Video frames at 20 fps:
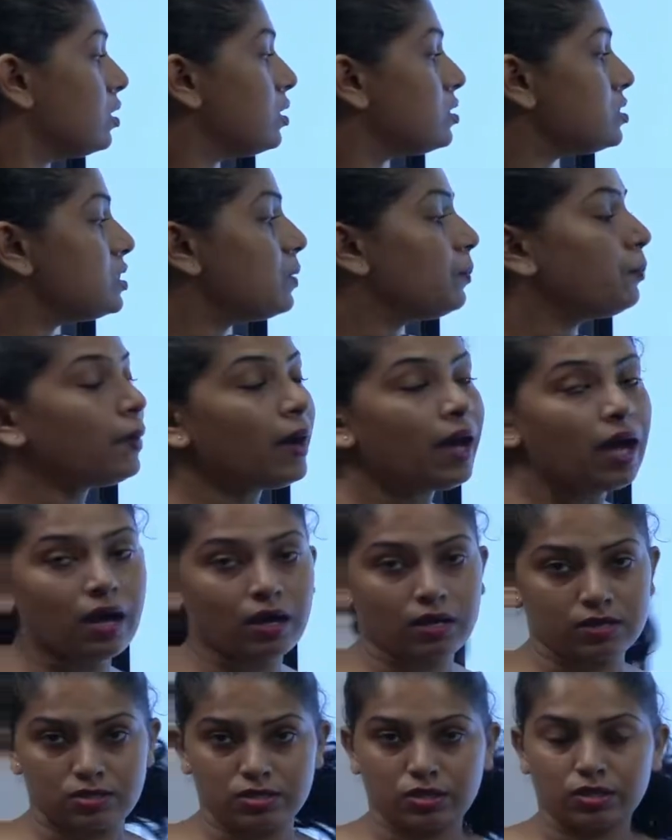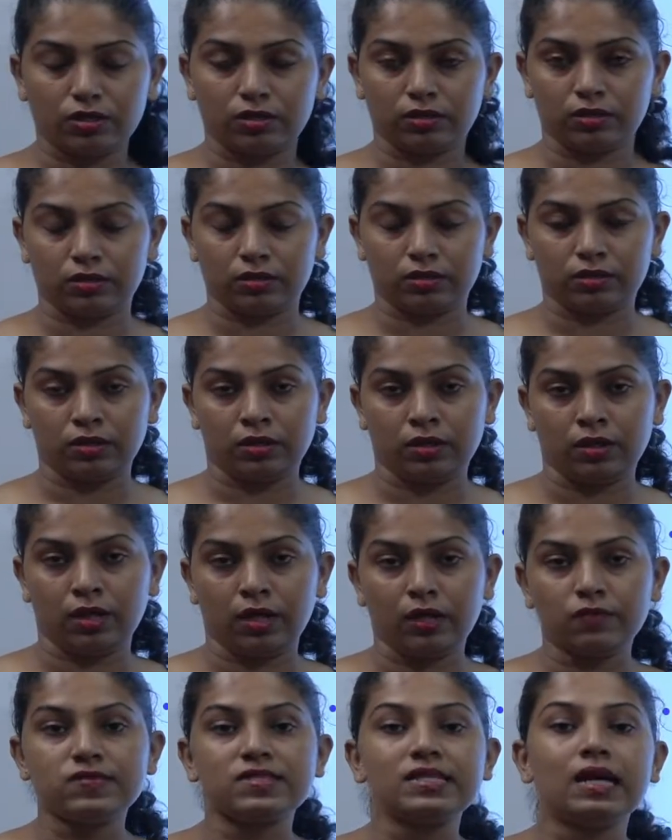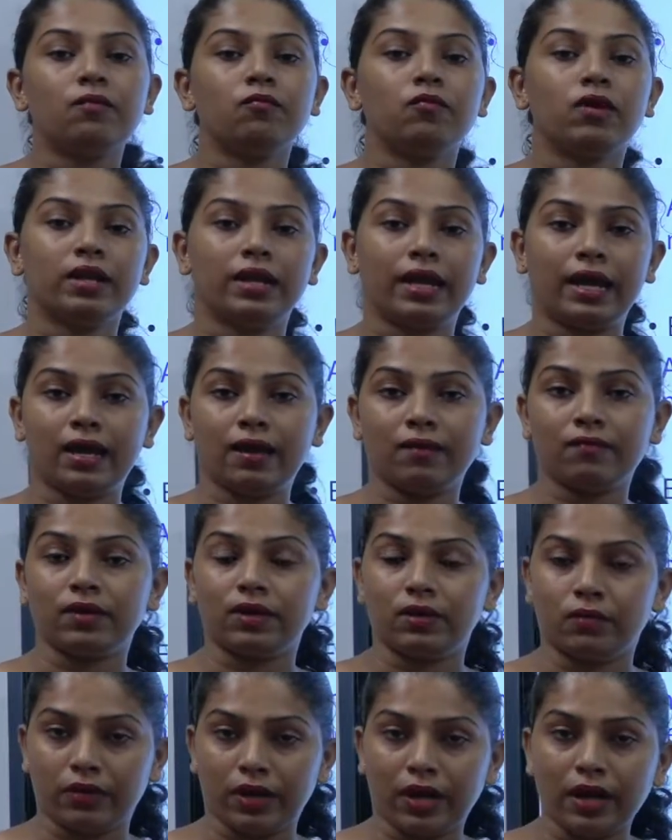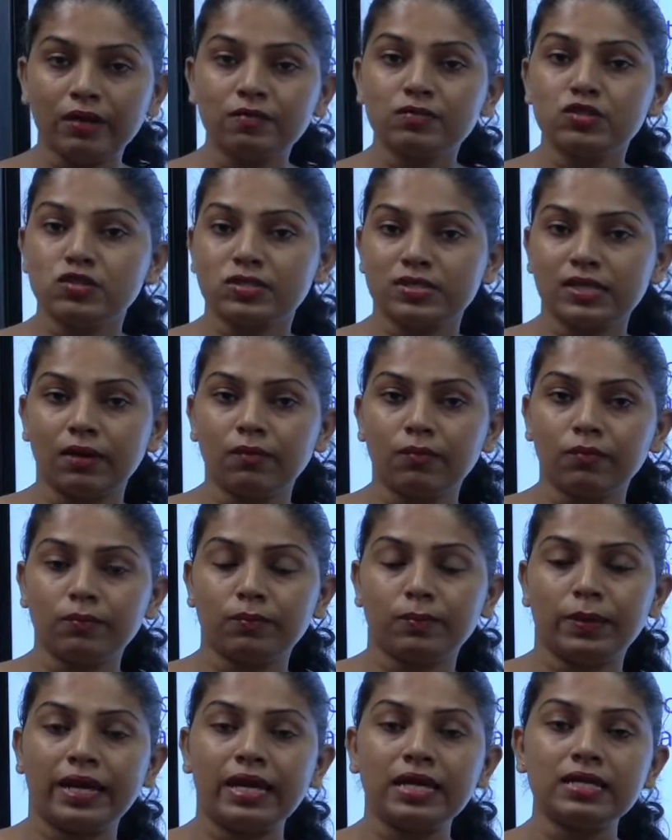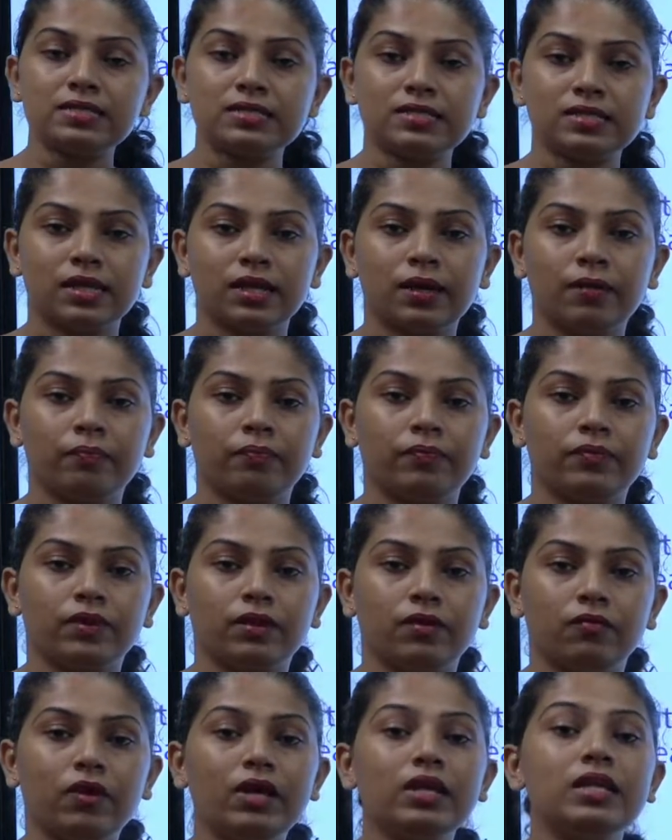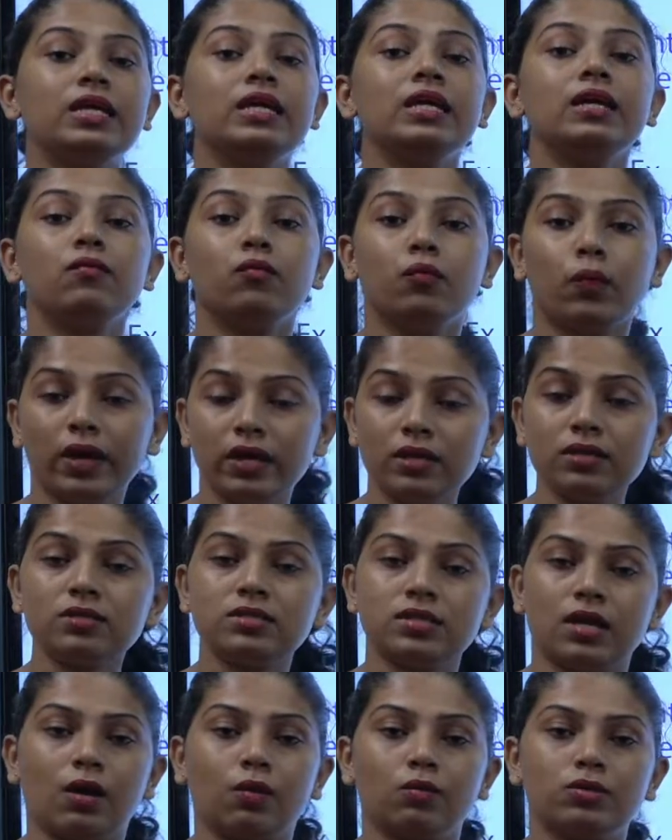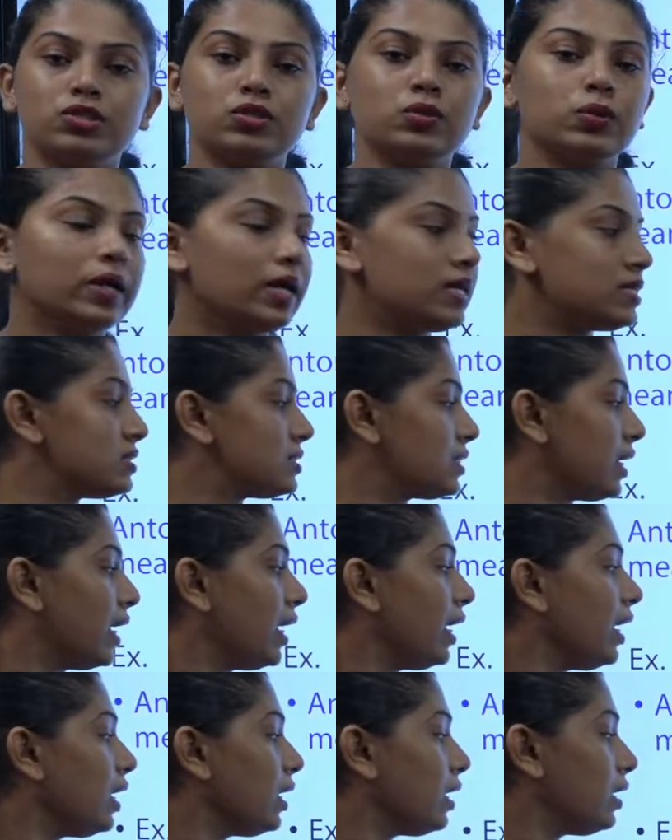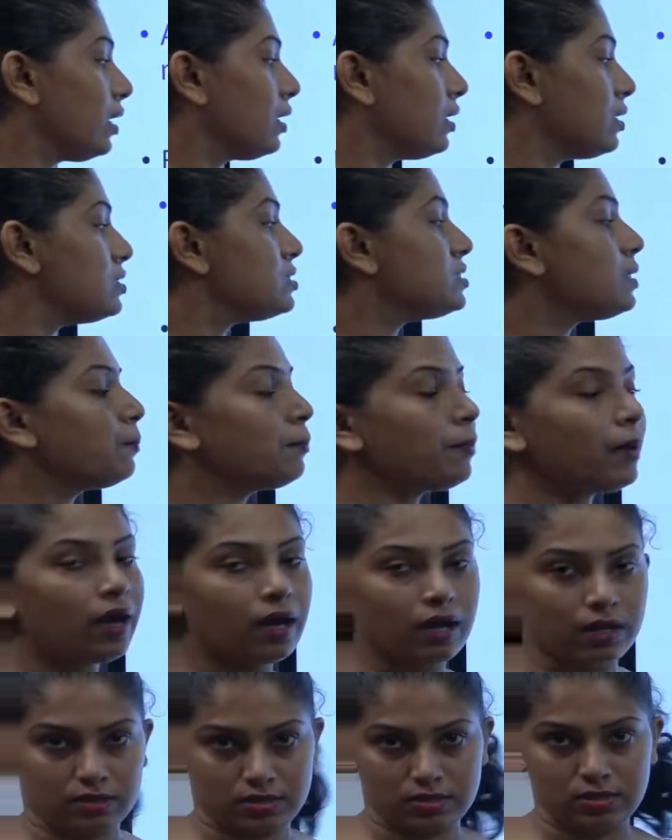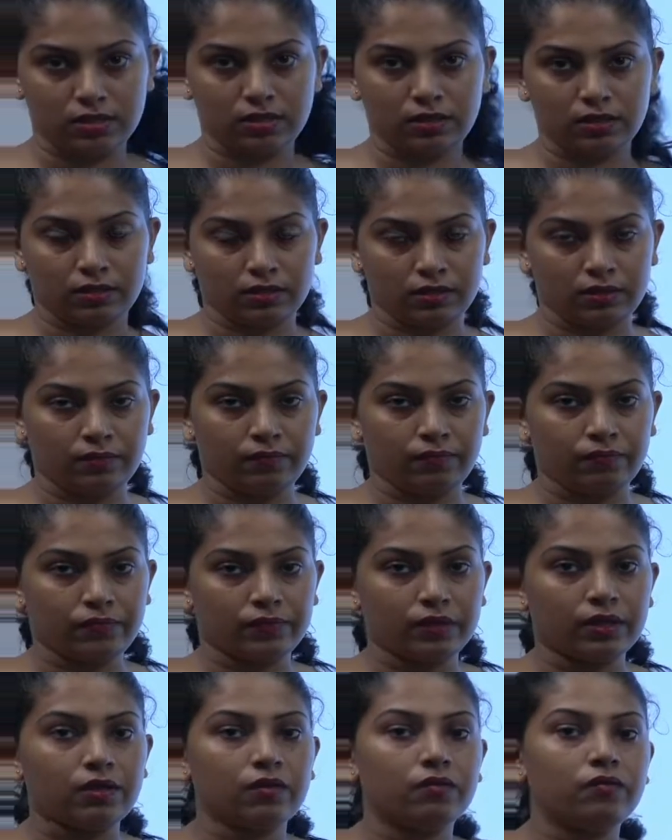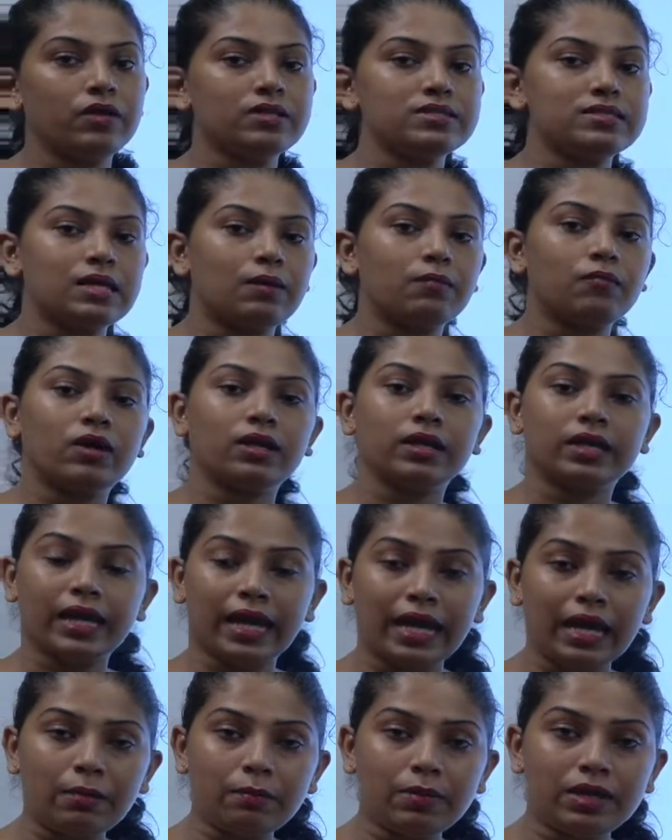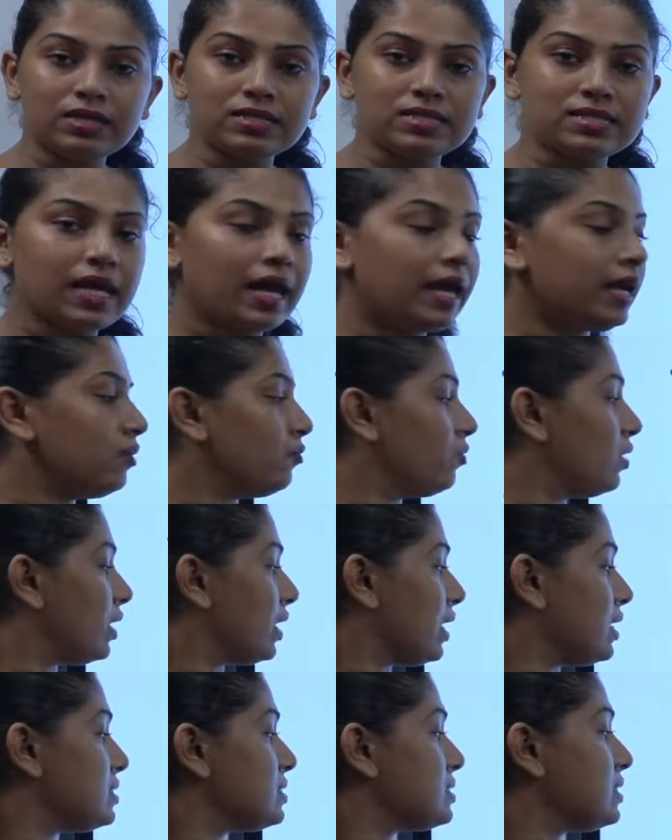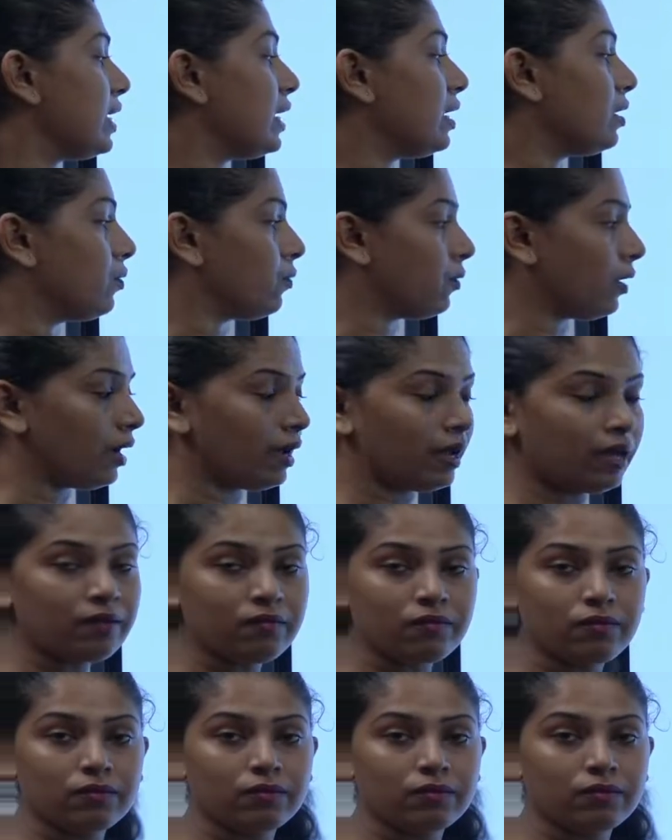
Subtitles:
depart. If someone have arrived to some place, when he went out, you can say depart. When someone came inside, we can say arrive.